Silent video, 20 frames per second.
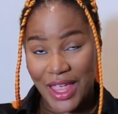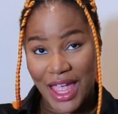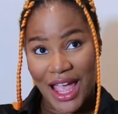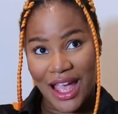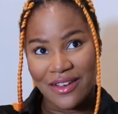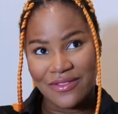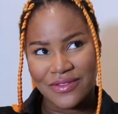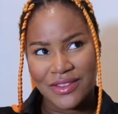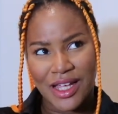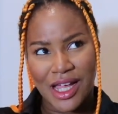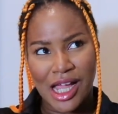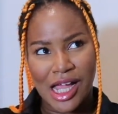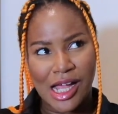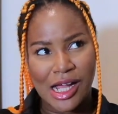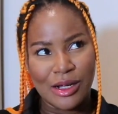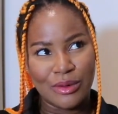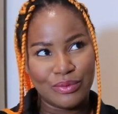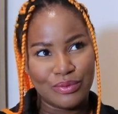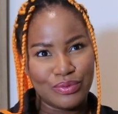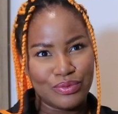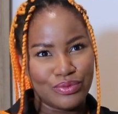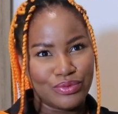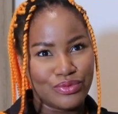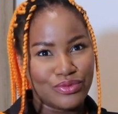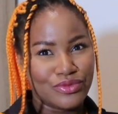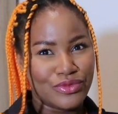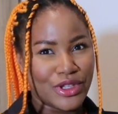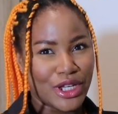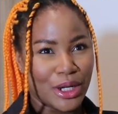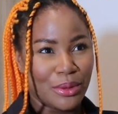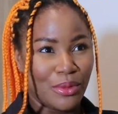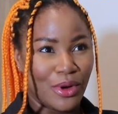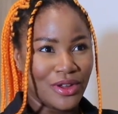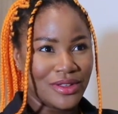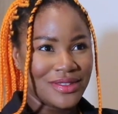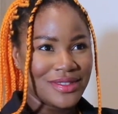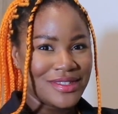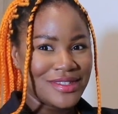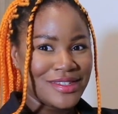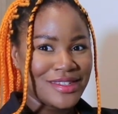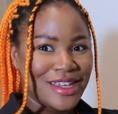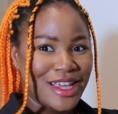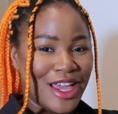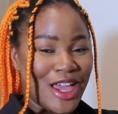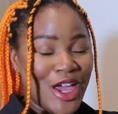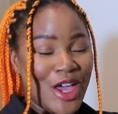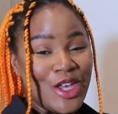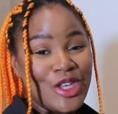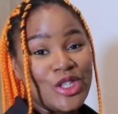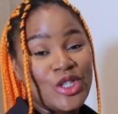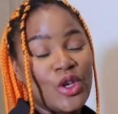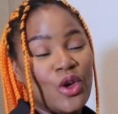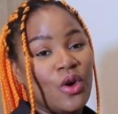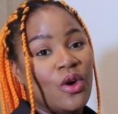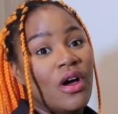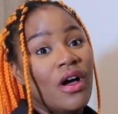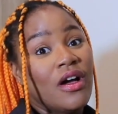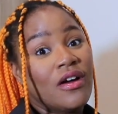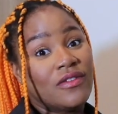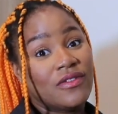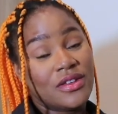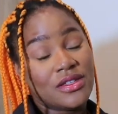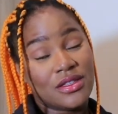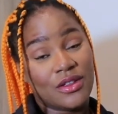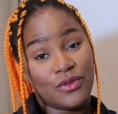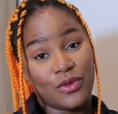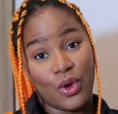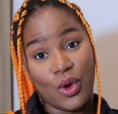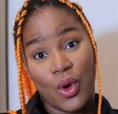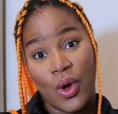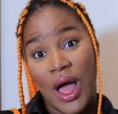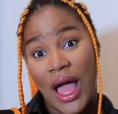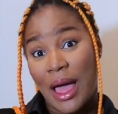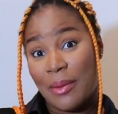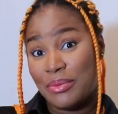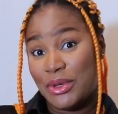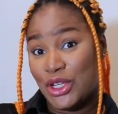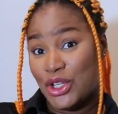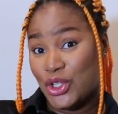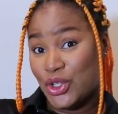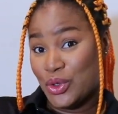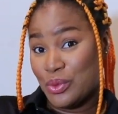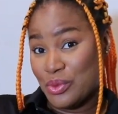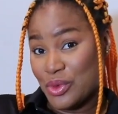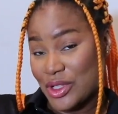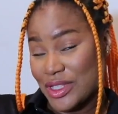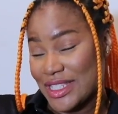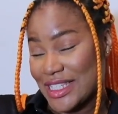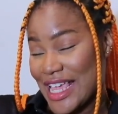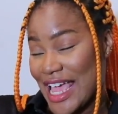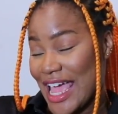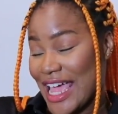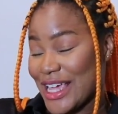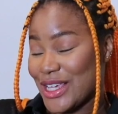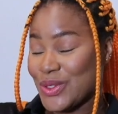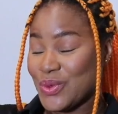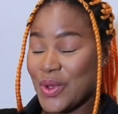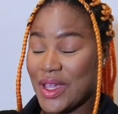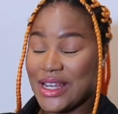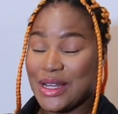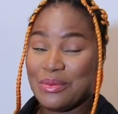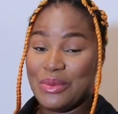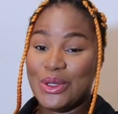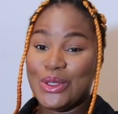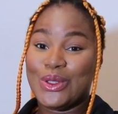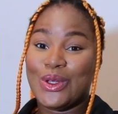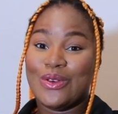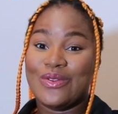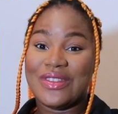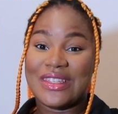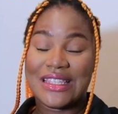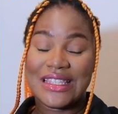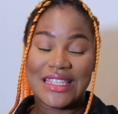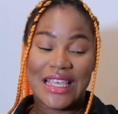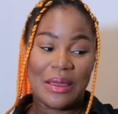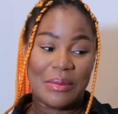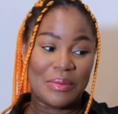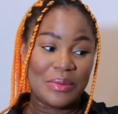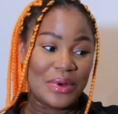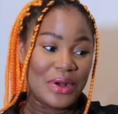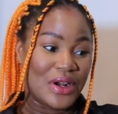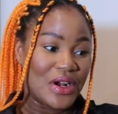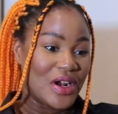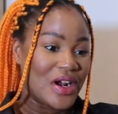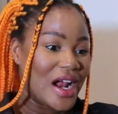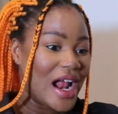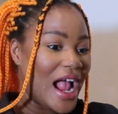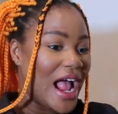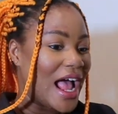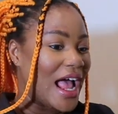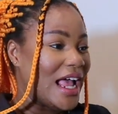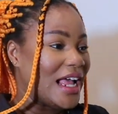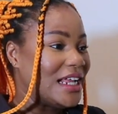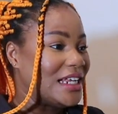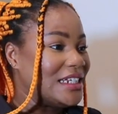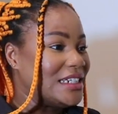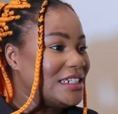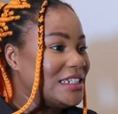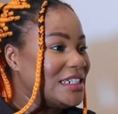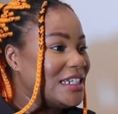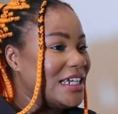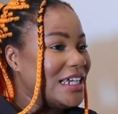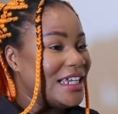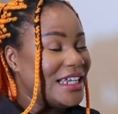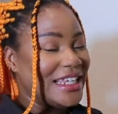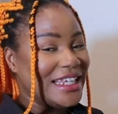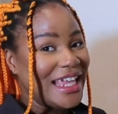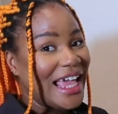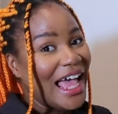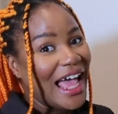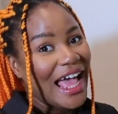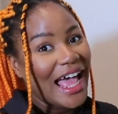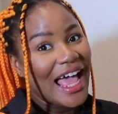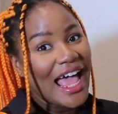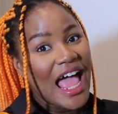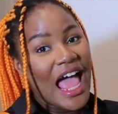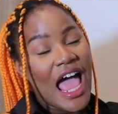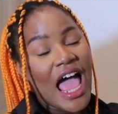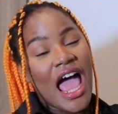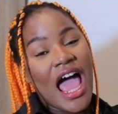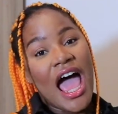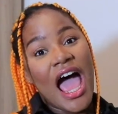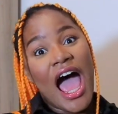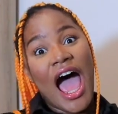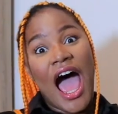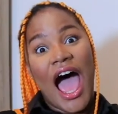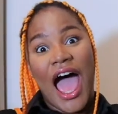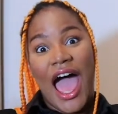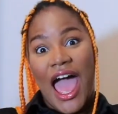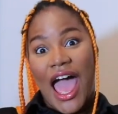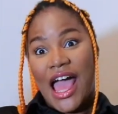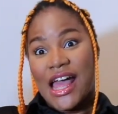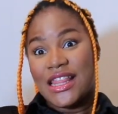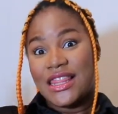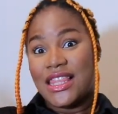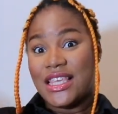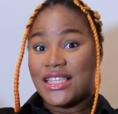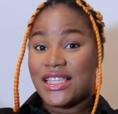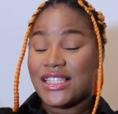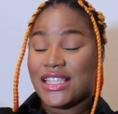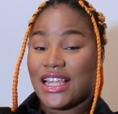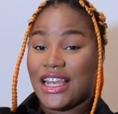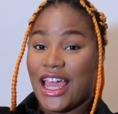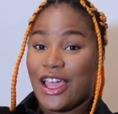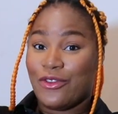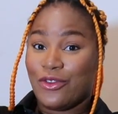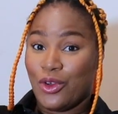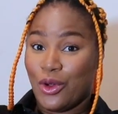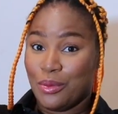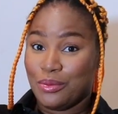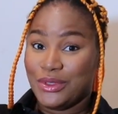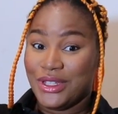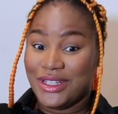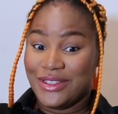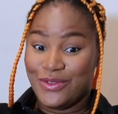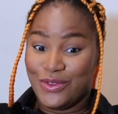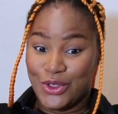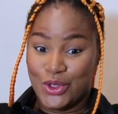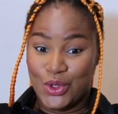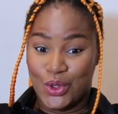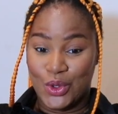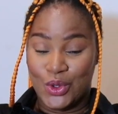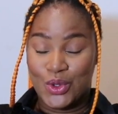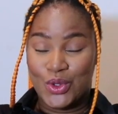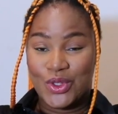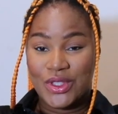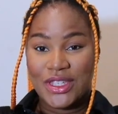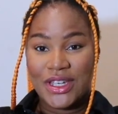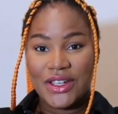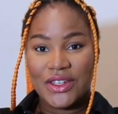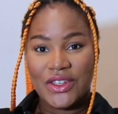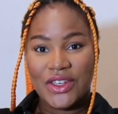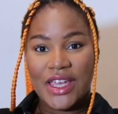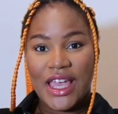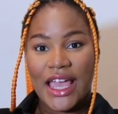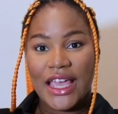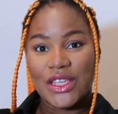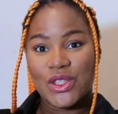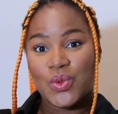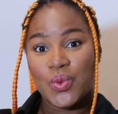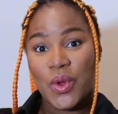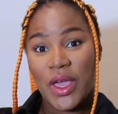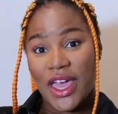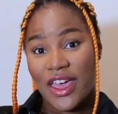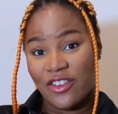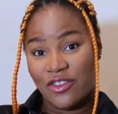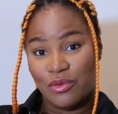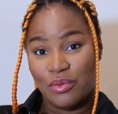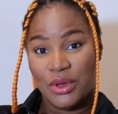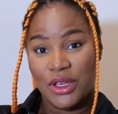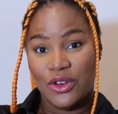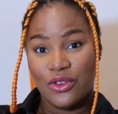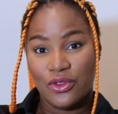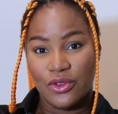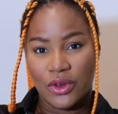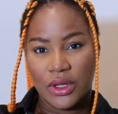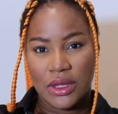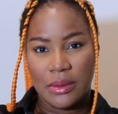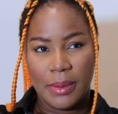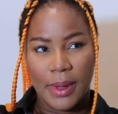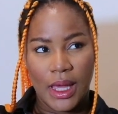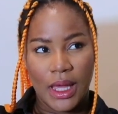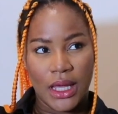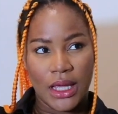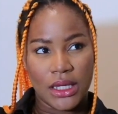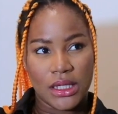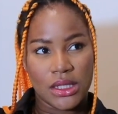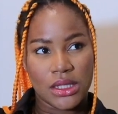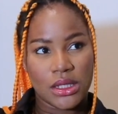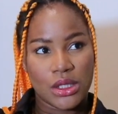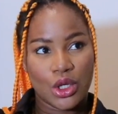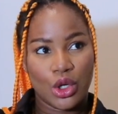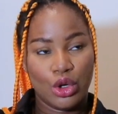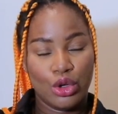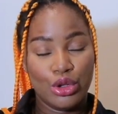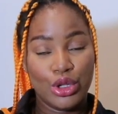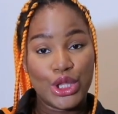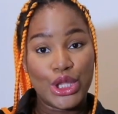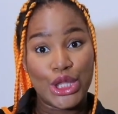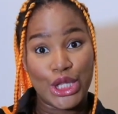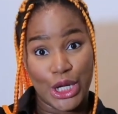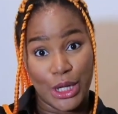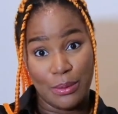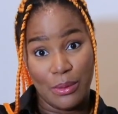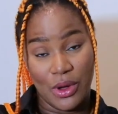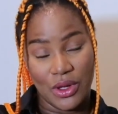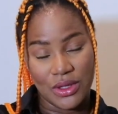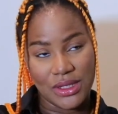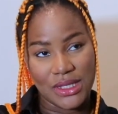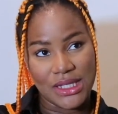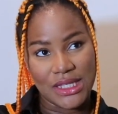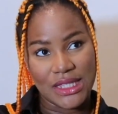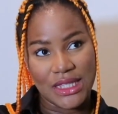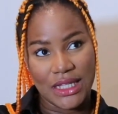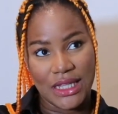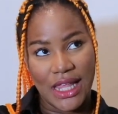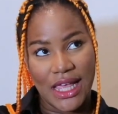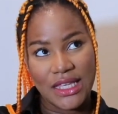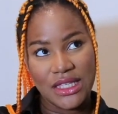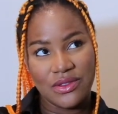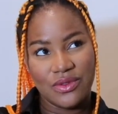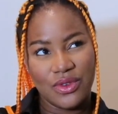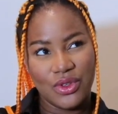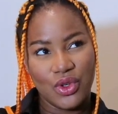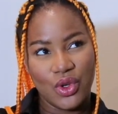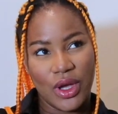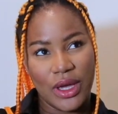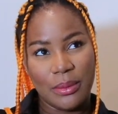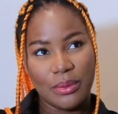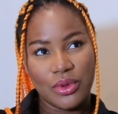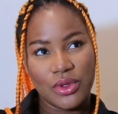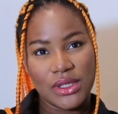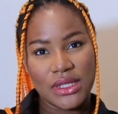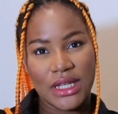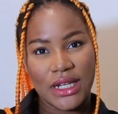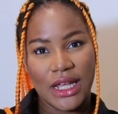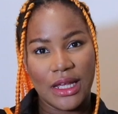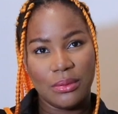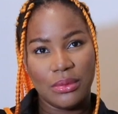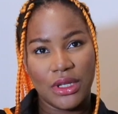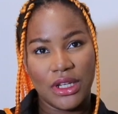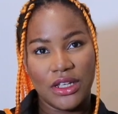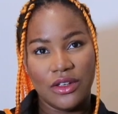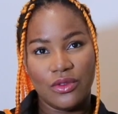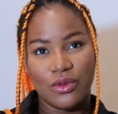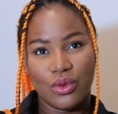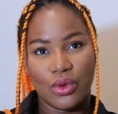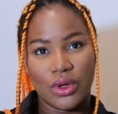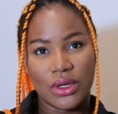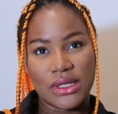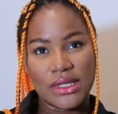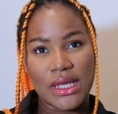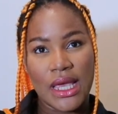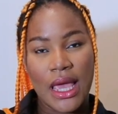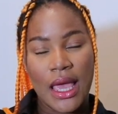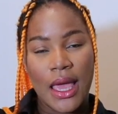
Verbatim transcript: after three months. So first of all, happy new month guys. We're in the month of December, and yeah, this is a life update video to tell you guys where I've been for the past three months. The last video I posted, I believe, was